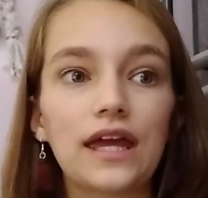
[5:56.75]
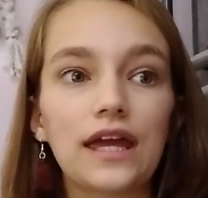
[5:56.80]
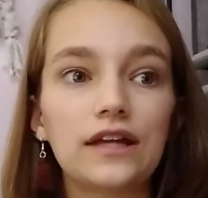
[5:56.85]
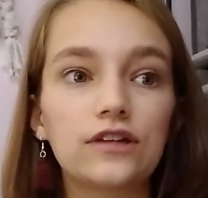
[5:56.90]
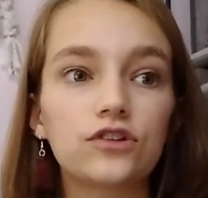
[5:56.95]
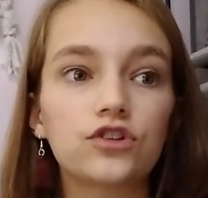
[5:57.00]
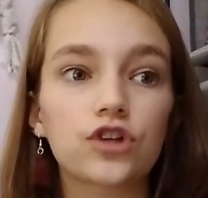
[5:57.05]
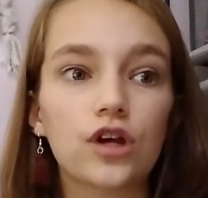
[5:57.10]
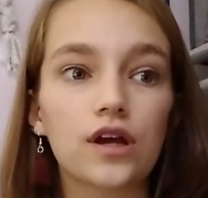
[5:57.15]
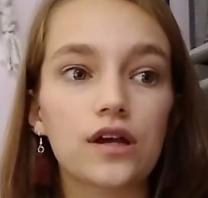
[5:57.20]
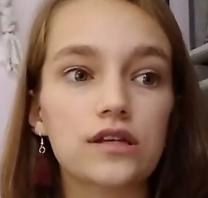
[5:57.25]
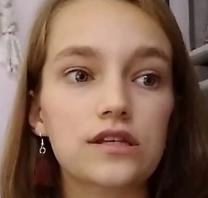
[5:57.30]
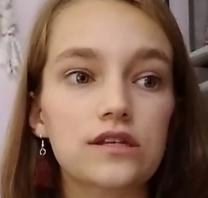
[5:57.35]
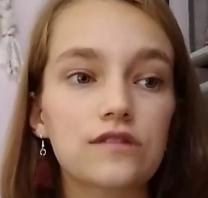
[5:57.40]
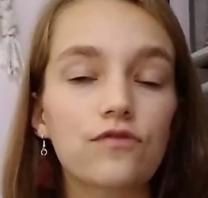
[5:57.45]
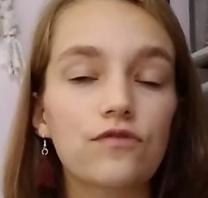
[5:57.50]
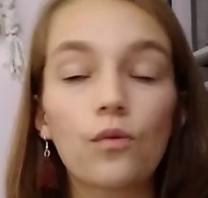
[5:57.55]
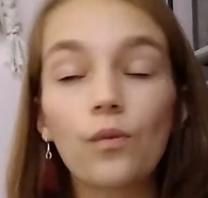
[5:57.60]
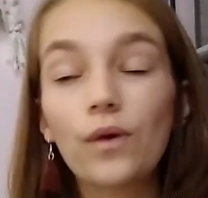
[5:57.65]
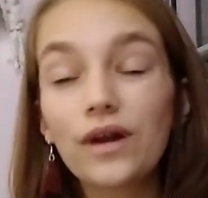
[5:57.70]
It
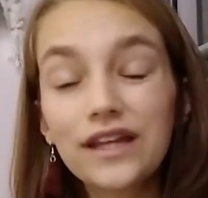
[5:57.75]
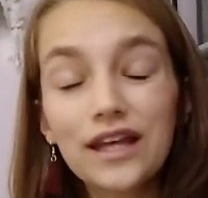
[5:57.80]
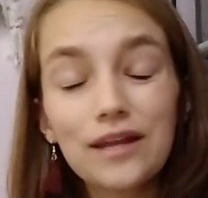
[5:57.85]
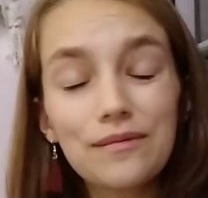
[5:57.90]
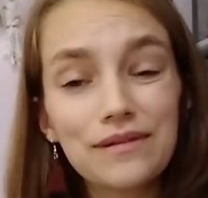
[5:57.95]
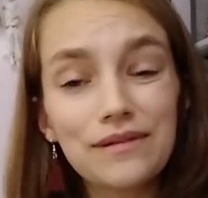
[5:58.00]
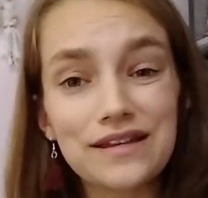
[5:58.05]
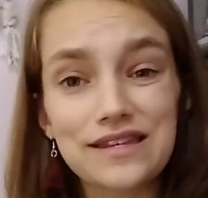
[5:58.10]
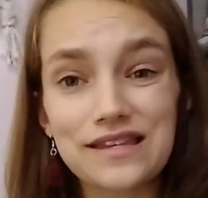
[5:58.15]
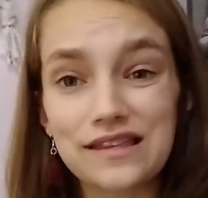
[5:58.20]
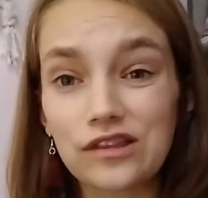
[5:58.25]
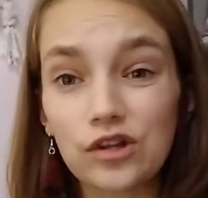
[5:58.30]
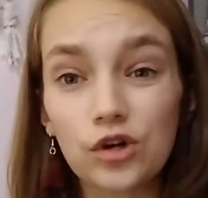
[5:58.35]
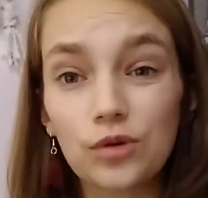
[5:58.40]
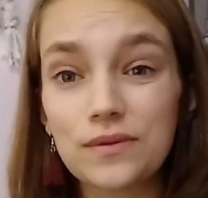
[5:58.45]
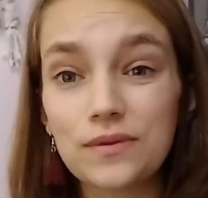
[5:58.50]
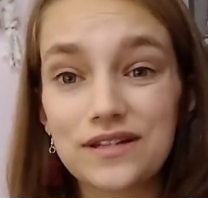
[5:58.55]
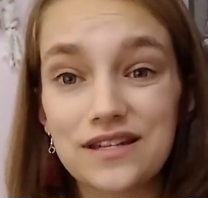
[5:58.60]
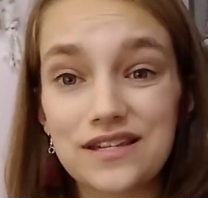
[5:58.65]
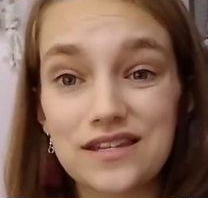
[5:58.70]
just, for one, can be a
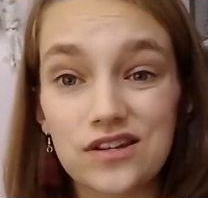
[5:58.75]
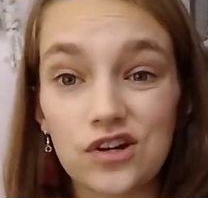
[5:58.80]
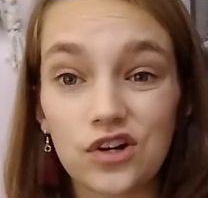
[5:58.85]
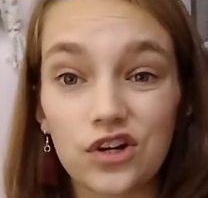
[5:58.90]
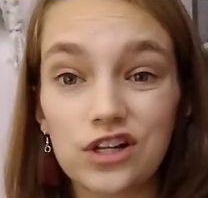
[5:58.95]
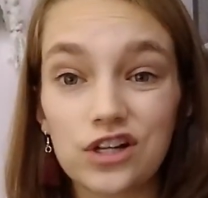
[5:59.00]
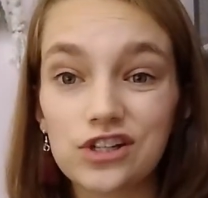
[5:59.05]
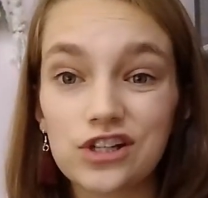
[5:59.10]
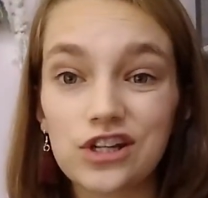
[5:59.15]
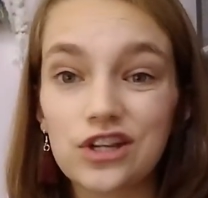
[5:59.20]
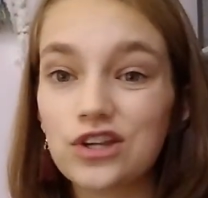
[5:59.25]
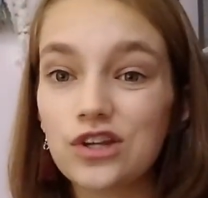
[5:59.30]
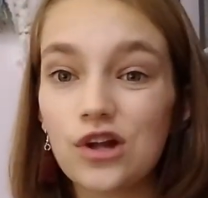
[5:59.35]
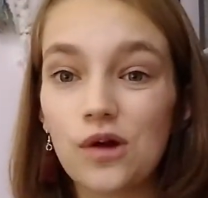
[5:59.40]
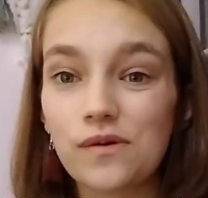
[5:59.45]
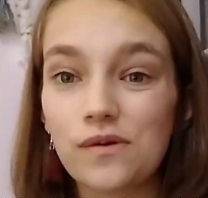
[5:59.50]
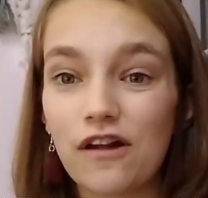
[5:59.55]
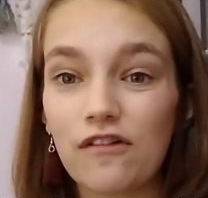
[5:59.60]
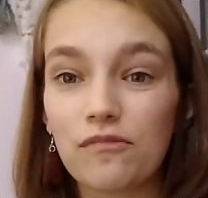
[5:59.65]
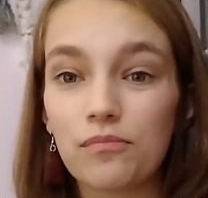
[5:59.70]
little bit discouraging, you
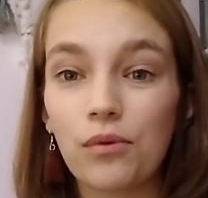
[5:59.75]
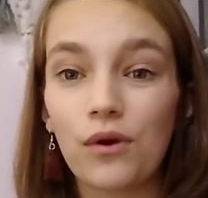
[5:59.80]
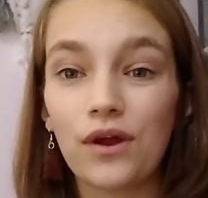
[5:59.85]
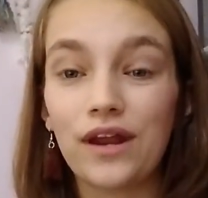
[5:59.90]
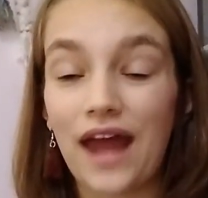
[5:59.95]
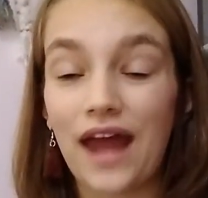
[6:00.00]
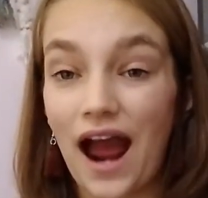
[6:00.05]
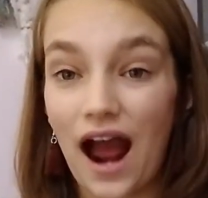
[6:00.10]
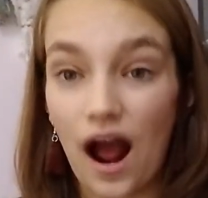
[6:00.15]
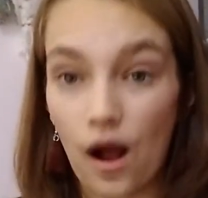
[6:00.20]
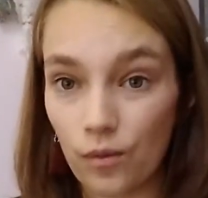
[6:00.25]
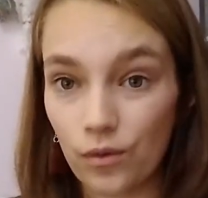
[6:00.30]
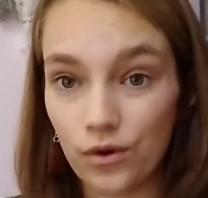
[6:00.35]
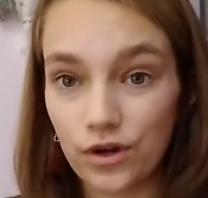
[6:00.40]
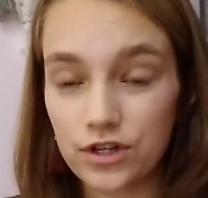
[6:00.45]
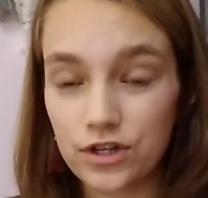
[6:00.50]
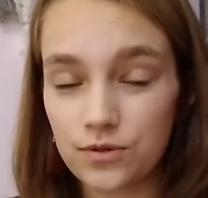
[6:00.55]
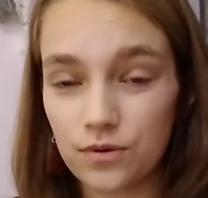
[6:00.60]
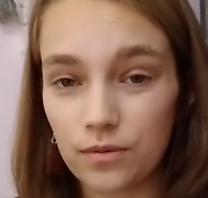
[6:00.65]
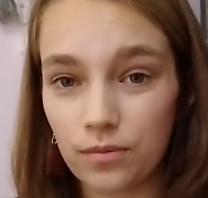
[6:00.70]
know, when I've put an
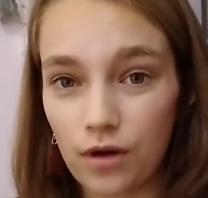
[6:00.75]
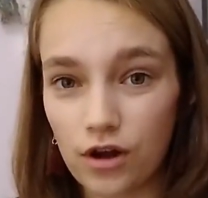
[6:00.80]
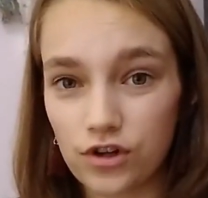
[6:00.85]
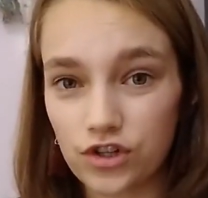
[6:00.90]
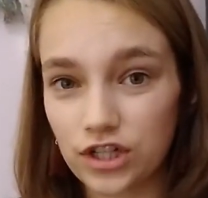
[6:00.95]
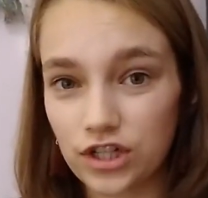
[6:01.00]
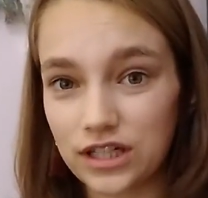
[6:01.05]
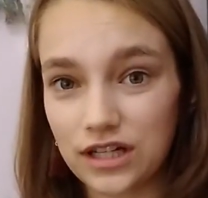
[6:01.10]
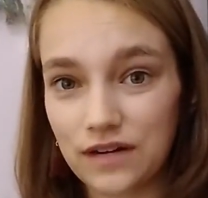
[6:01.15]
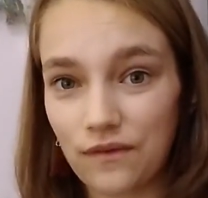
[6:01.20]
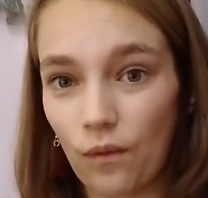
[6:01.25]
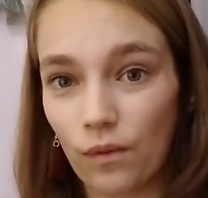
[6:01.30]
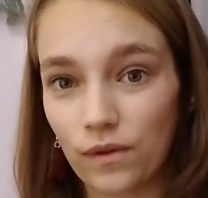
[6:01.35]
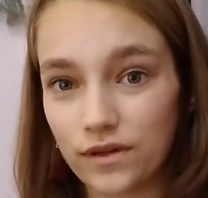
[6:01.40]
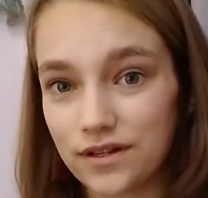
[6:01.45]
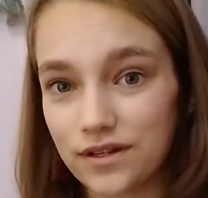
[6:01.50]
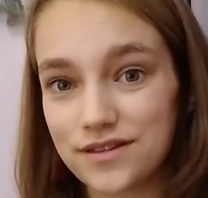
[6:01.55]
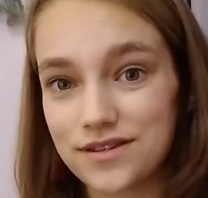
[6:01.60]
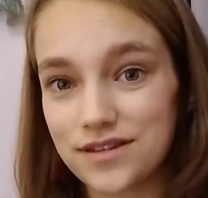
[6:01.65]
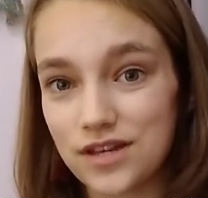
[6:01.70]
hour into a project and I've
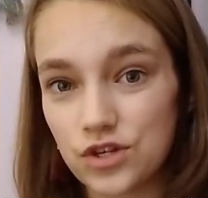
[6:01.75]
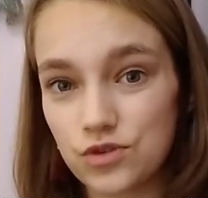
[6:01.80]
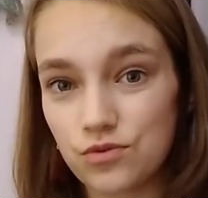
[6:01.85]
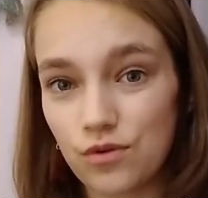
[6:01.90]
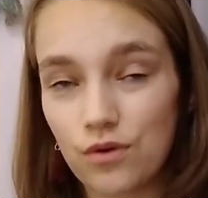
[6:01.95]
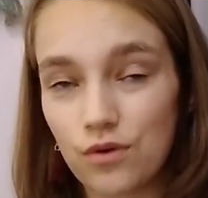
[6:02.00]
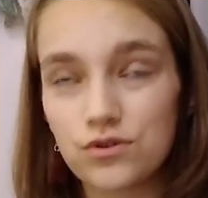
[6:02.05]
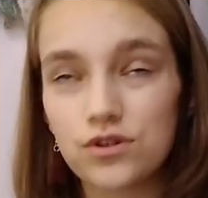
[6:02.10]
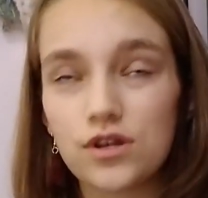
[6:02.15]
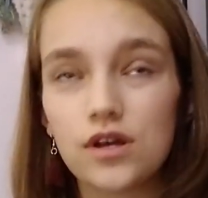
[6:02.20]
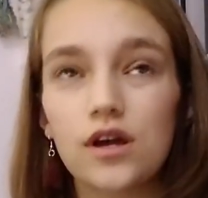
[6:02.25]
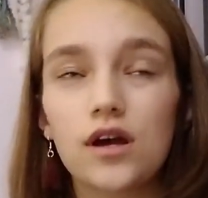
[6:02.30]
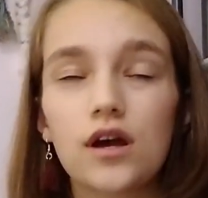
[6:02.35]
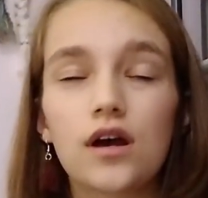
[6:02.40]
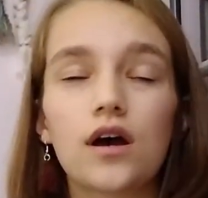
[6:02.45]
only done six rows.